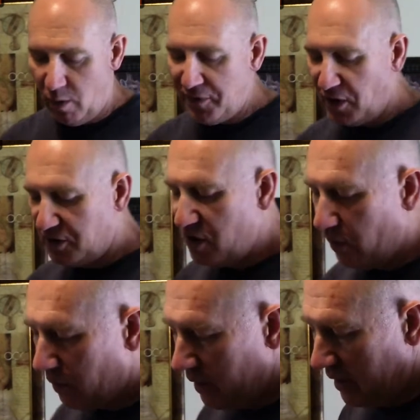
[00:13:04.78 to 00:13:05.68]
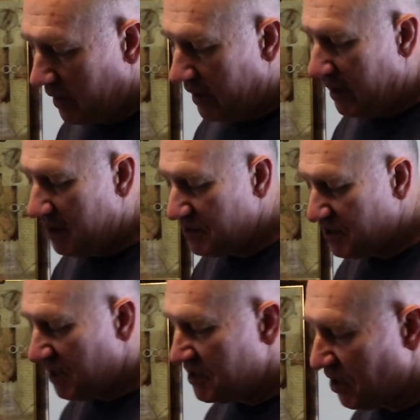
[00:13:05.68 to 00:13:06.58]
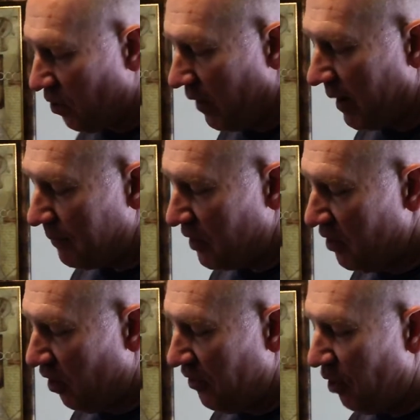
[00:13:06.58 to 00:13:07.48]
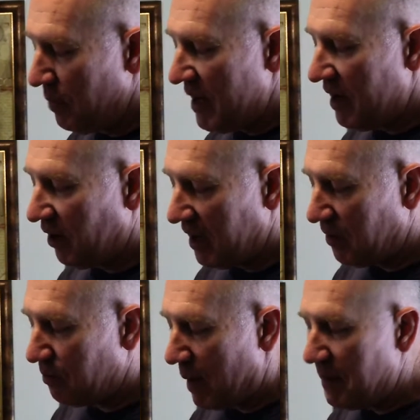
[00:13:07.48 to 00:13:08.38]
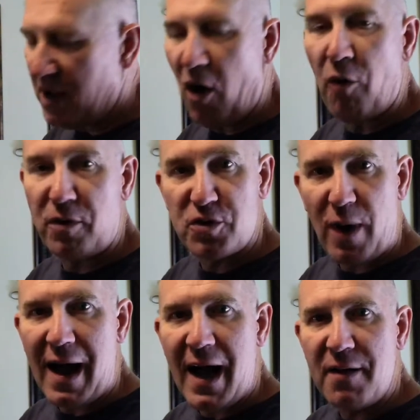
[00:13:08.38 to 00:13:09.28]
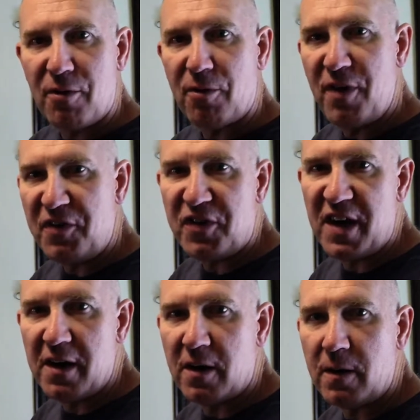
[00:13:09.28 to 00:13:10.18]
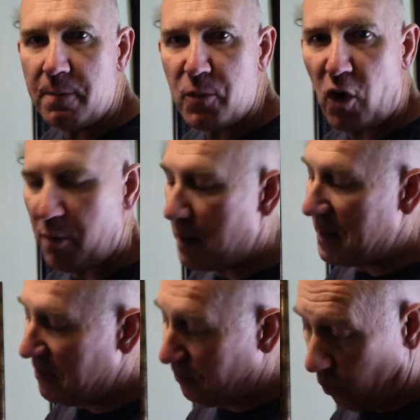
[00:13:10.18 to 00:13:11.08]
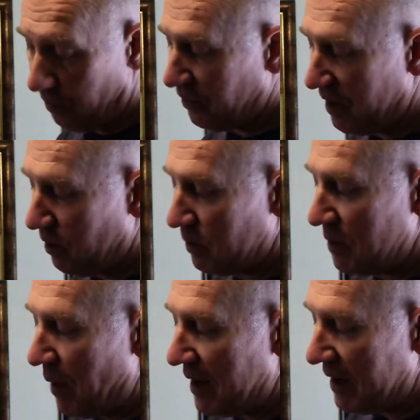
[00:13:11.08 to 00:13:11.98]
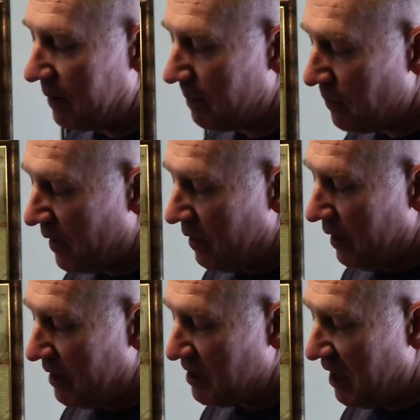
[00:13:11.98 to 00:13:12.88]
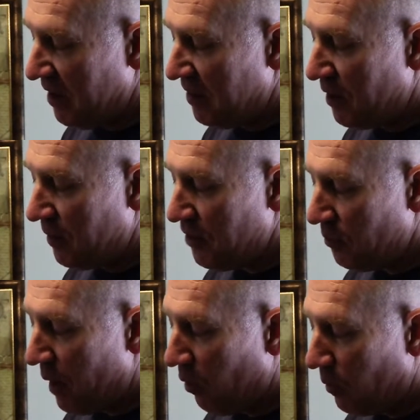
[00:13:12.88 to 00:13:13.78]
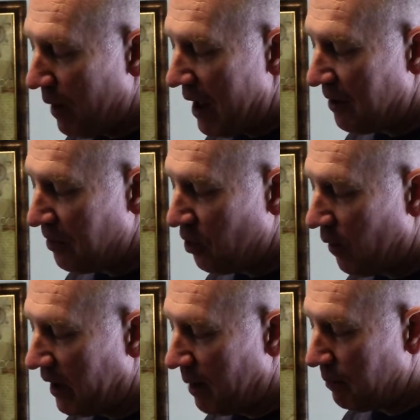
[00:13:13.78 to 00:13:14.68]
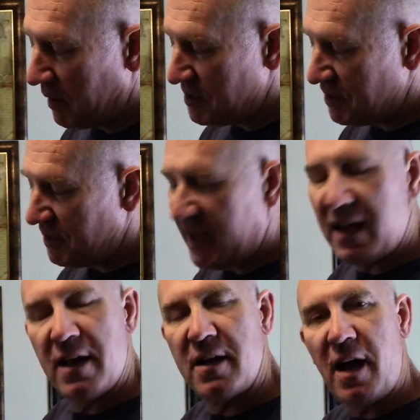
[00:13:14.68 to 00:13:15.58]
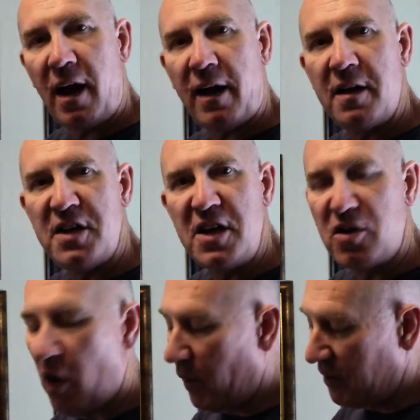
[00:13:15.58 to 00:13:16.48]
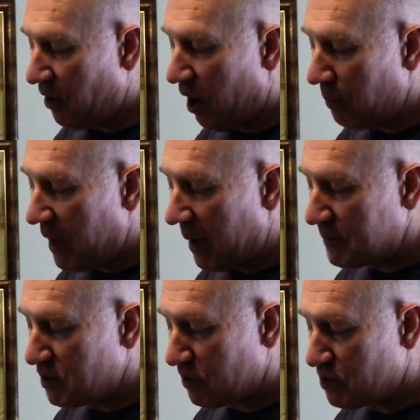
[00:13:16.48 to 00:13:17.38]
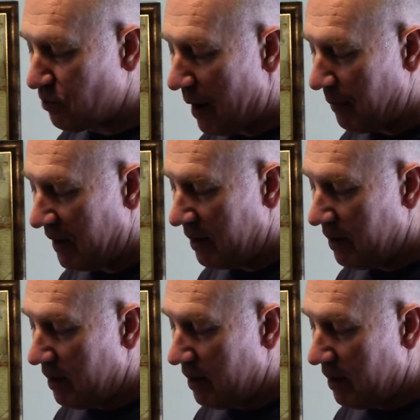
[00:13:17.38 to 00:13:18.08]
What they'll do is they're going up the hill, they'll be in like maybe overdrive or 5th gear or maybe 4th gear depending, and then they're in their power band and they're going up, but as they continue going, their RPM starts dropping,